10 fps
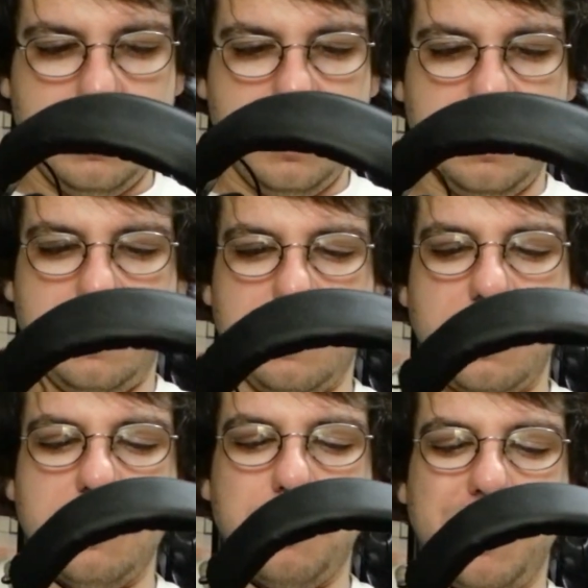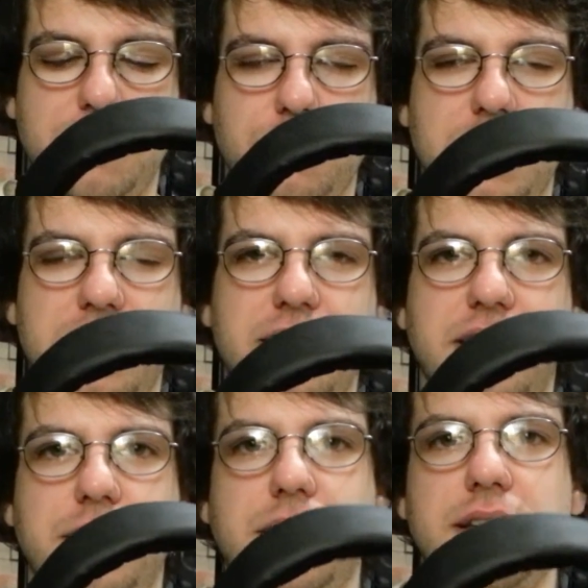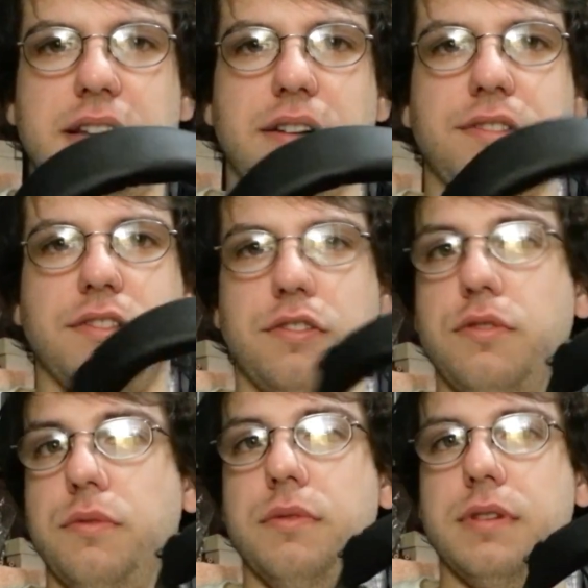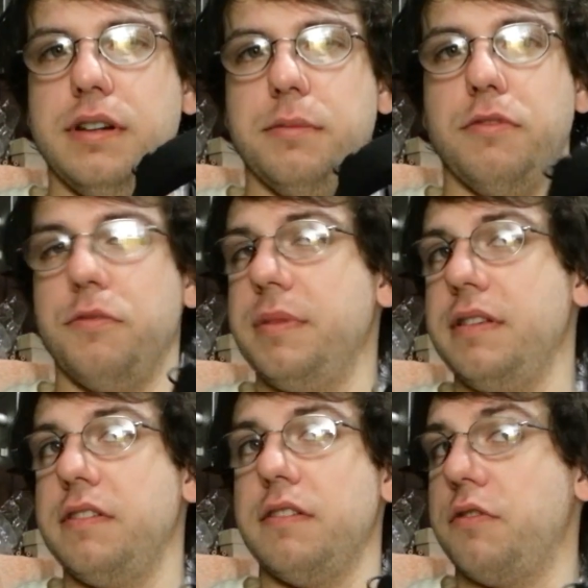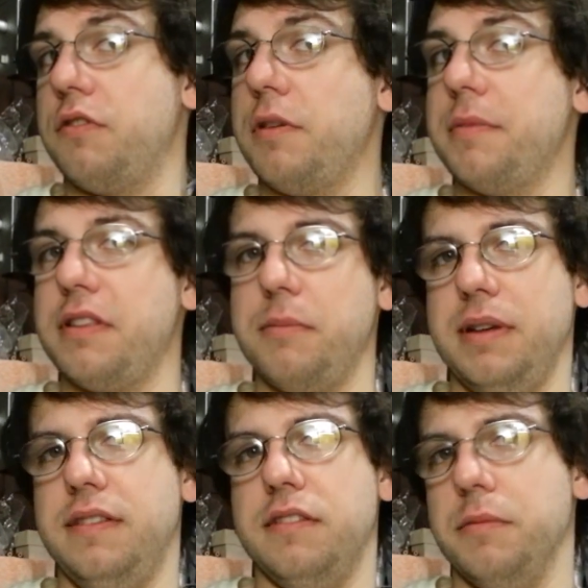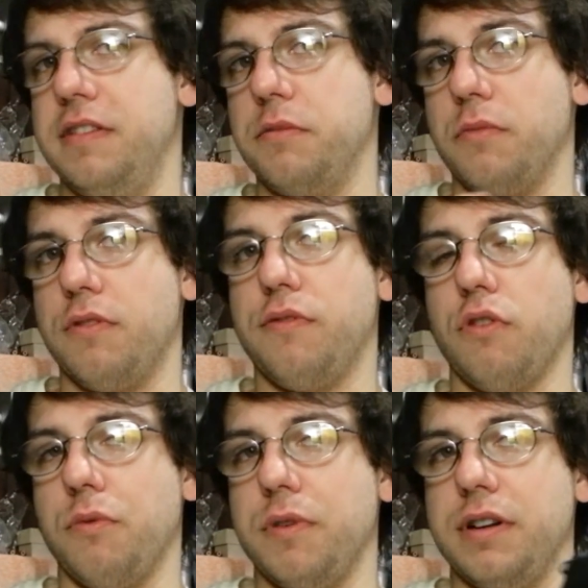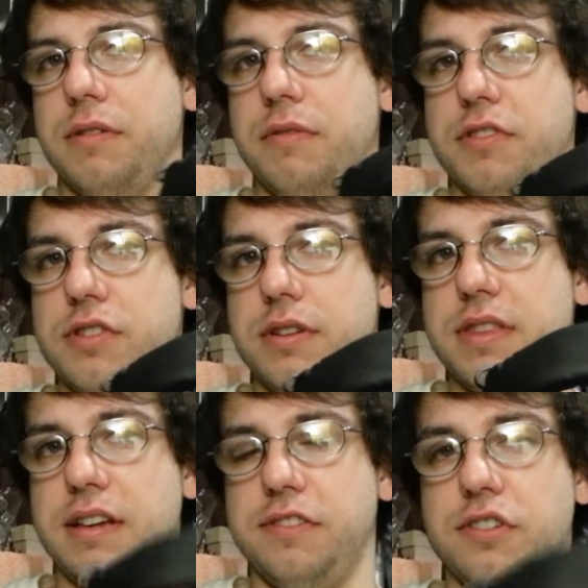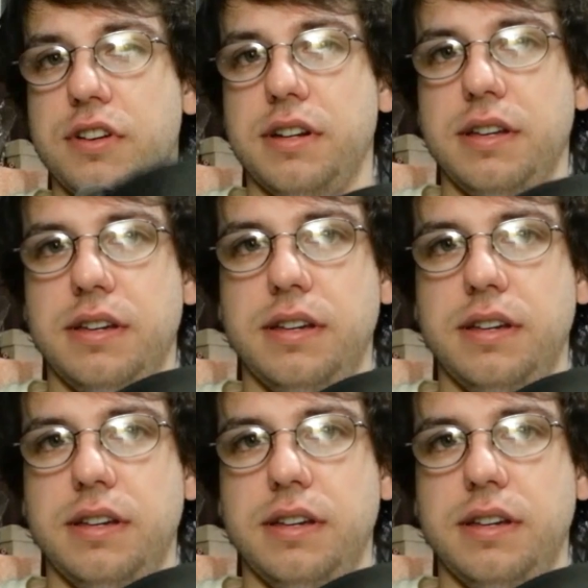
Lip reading: It tends to be its own entity, and also too an improvement since we're talking about the mids are more forward, which I think is good.